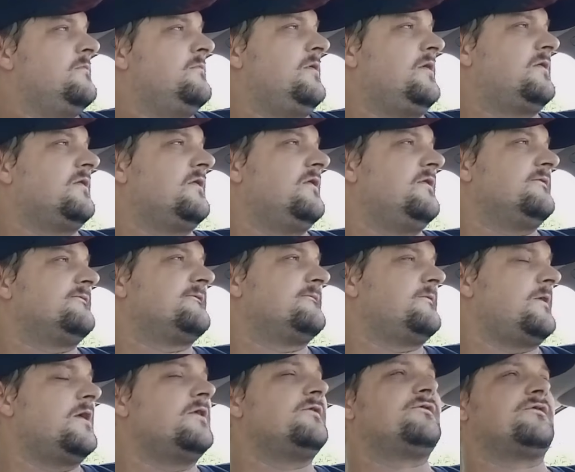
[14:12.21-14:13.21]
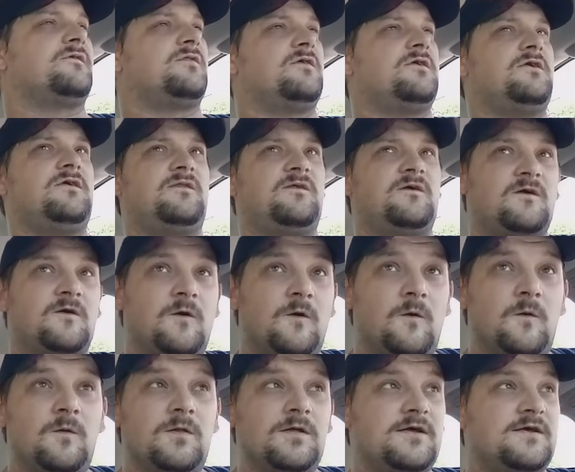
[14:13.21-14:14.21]
Because eventually the
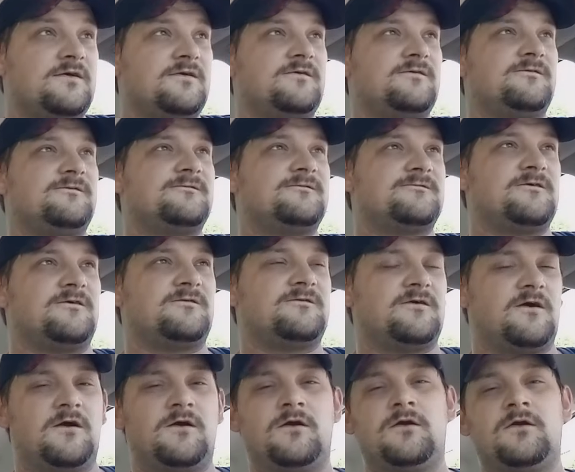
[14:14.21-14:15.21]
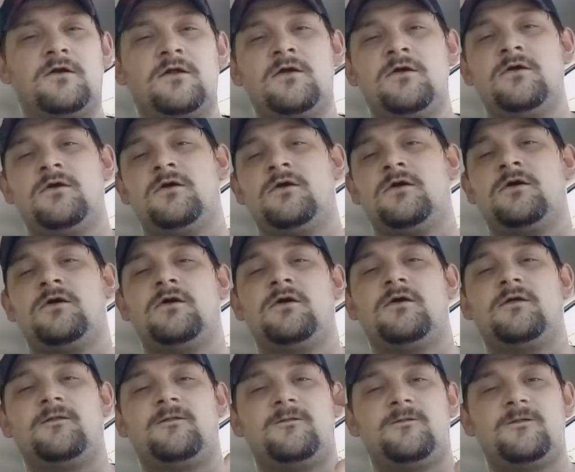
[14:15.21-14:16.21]
goal is to turn
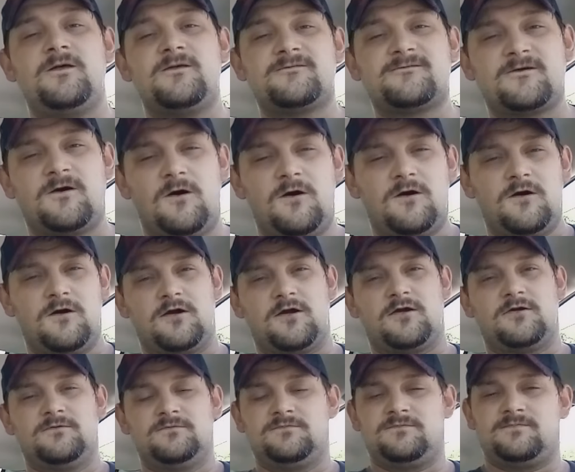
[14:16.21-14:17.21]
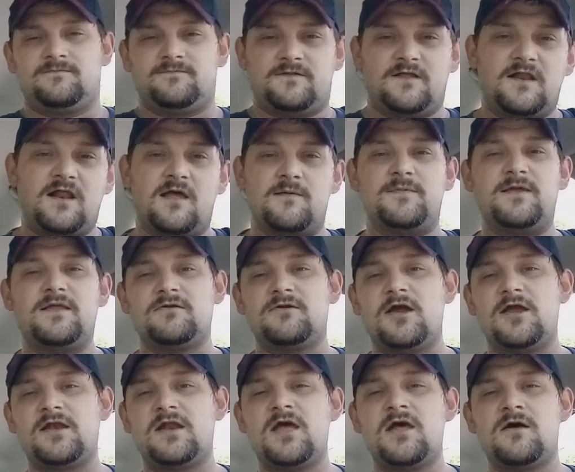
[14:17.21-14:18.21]
this car that I'm in
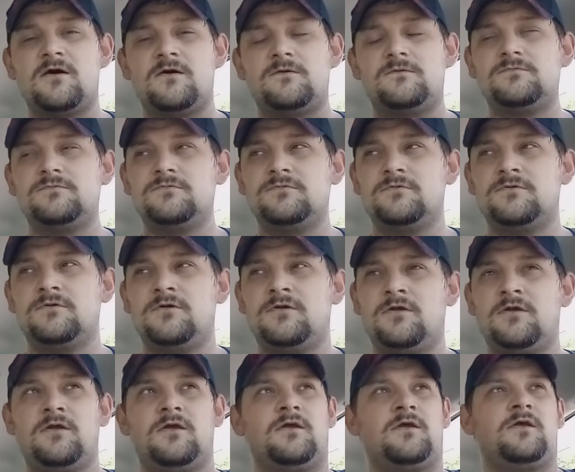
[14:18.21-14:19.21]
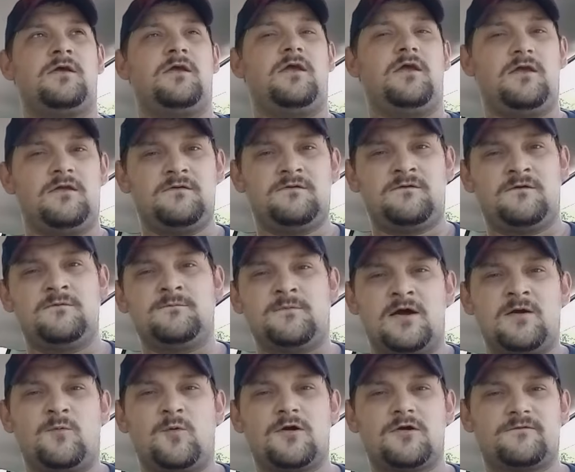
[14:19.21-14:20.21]
right now into
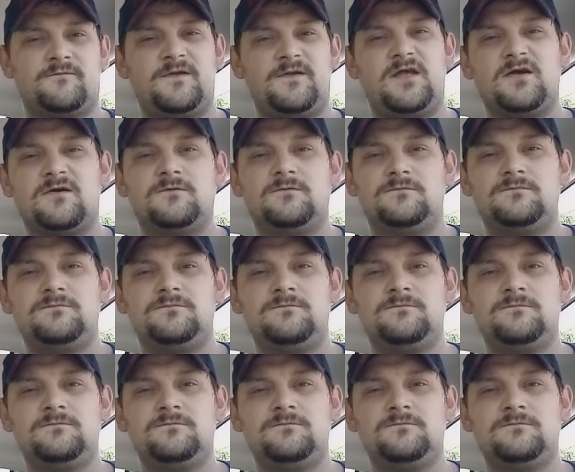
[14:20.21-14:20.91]
my work vehicle.